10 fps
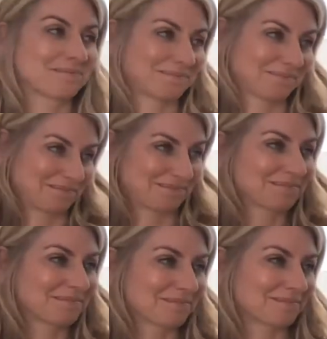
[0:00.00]

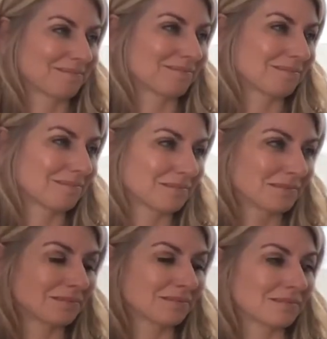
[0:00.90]

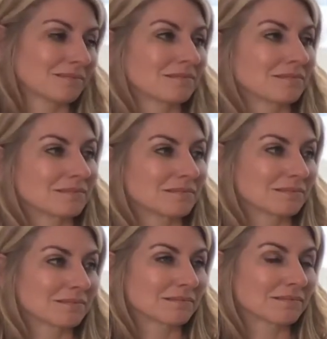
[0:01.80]

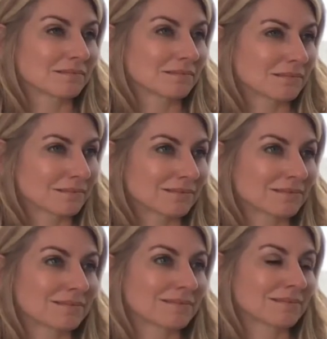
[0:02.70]

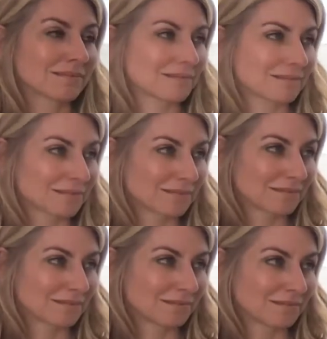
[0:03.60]

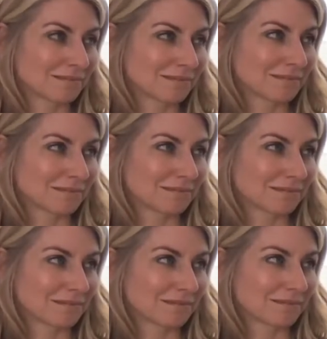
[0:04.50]

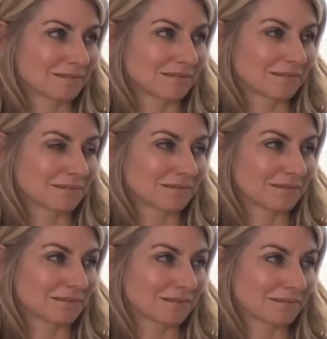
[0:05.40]

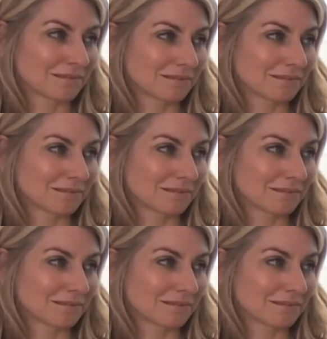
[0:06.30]
(not speaking)